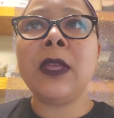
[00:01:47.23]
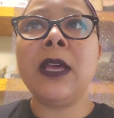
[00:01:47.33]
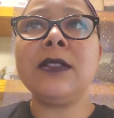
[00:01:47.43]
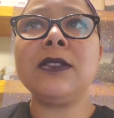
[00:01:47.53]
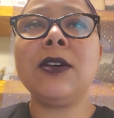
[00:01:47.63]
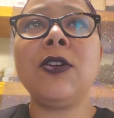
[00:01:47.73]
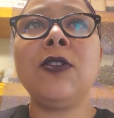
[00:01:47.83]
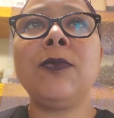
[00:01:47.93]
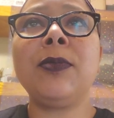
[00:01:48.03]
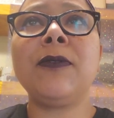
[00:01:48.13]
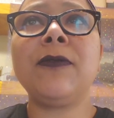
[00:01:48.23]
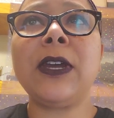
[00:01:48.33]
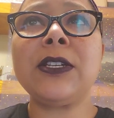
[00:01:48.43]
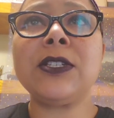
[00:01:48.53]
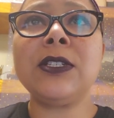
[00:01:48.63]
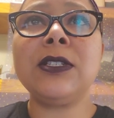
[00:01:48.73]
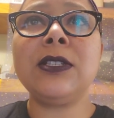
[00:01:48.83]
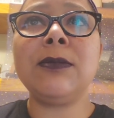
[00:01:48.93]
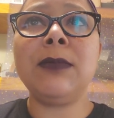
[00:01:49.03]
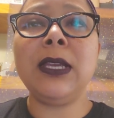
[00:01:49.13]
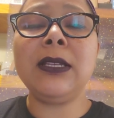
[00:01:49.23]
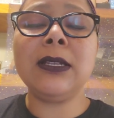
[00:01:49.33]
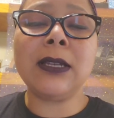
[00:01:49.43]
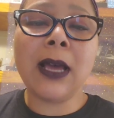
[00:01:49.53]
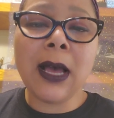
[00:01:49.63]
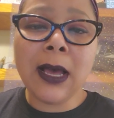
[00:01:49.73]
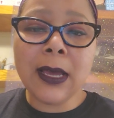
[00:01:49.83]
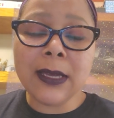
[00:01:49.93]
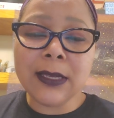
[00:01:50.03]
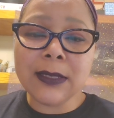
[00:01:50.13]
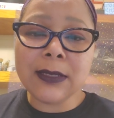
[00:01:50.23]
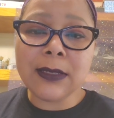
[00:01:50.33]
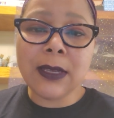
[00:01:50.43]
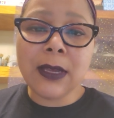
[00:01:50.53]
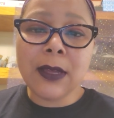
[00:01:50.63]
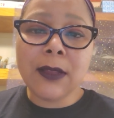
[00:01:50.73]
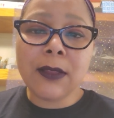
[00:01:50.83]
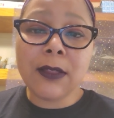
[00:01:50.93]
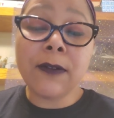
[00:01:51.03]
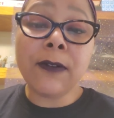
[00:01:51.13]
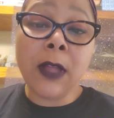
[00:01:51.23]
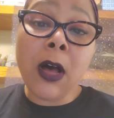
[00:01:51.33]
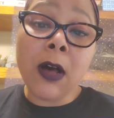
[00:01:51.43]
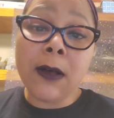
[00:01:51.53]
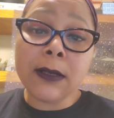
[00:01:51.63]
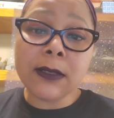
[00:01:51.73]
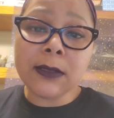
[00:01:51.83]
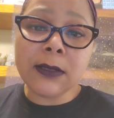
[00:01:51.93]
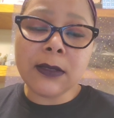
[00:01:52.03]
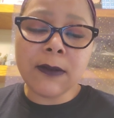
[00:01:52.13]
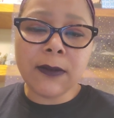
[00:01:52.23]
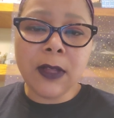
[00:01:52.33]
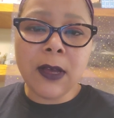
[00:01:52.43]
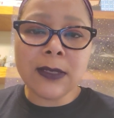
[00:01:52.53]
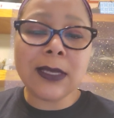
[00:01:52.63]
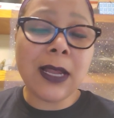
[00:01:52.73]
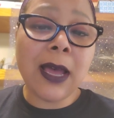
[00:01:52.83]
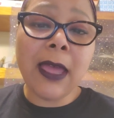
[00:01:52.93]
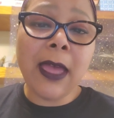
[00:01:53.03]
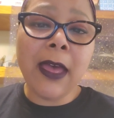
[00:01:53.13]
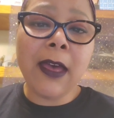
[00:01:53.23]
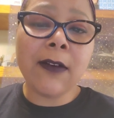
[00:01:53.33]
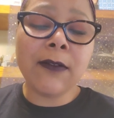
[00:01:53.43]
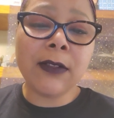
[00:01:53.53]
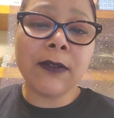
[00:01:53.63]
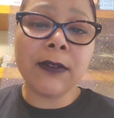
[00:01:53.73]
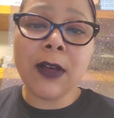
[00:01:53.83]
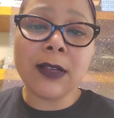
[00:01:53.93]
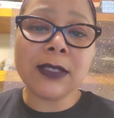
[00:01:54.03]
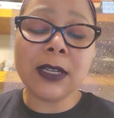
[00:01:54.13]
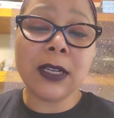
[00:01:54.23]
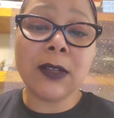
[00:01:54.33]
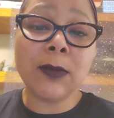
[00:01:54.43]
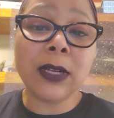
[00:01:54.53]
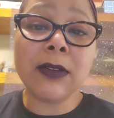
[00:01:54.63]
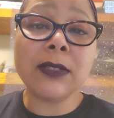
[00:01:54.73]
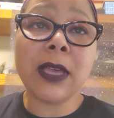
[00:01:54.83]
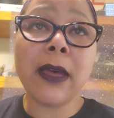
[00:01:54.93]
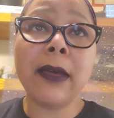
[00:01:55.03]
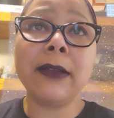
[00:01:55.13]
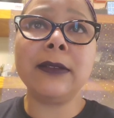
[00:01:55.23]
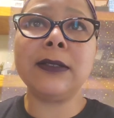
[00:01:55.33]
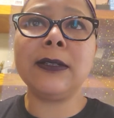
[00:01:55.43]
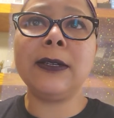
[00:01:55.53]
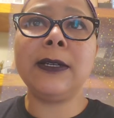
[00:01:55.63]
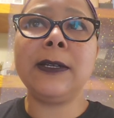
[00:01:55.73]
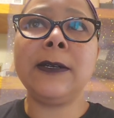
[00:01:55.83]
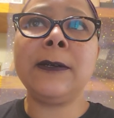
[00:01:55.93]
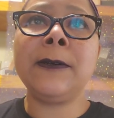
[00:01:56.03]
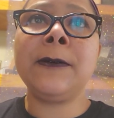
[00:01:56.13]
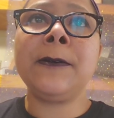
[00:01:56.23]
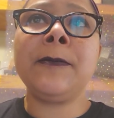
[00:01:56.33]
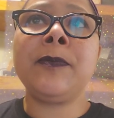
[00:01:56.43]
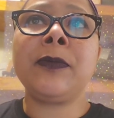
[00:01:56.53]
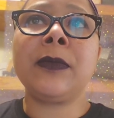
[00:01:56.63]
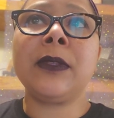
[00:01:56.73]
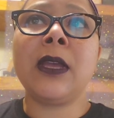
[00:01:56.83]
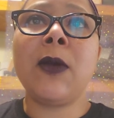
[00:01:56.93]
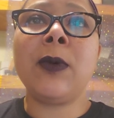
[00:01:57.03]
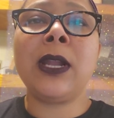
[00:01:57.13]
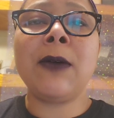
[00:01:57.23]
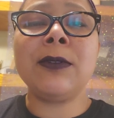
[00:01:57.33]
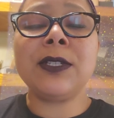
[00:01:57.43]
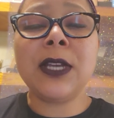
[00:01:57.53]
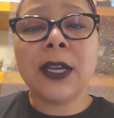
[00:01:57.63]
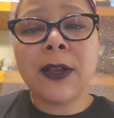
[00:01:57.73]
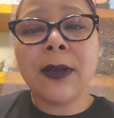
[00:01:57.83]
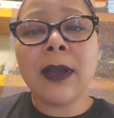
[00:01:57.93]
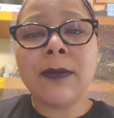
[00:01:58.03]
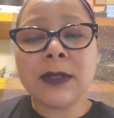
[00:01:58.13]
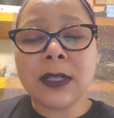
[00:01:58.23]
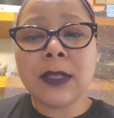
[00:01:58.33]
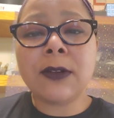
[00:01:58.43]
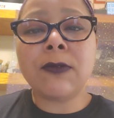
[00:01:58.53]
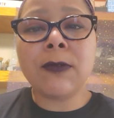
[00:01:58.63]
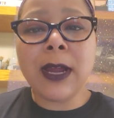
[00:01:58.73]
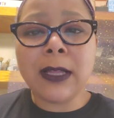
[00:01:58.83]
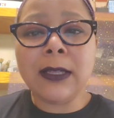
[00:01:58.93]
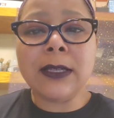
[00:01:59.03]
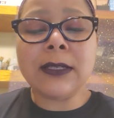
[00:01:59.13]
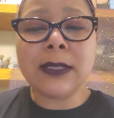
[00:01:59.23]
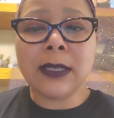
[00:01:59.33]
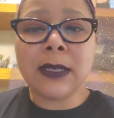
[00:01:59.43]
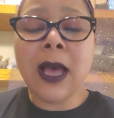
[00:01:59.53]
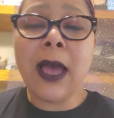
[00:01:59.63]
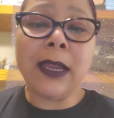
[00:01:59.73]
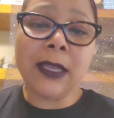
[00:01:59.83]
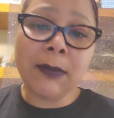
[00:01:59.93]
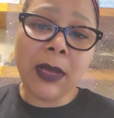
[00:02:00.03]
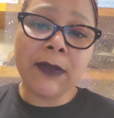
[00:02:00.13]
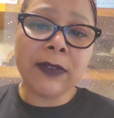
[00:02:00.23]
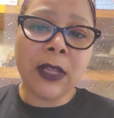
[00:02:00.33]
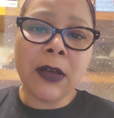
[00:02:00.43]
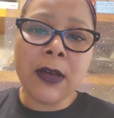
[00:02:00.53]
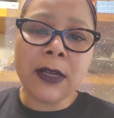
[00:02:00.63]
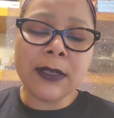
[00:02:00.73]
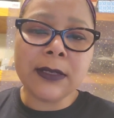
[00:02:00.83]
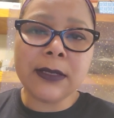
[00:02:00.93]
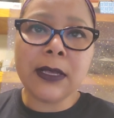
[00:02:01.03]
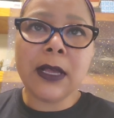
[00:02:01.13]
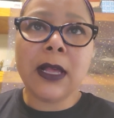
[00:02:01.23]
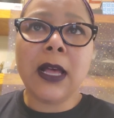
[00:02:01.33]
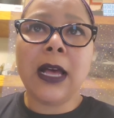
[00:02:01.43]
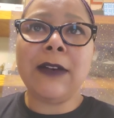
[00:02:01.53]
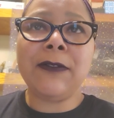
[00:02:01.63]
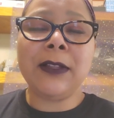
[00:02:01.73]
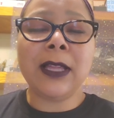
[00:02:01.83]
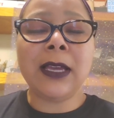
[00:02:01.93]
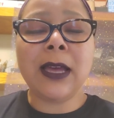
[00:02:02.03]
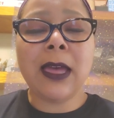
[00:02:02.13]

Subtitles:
And so perfection to me denies the flaws that I have and the flaws that anyone else has. And when I was younger, I was a little reckless in hiding my flaws. I felt like I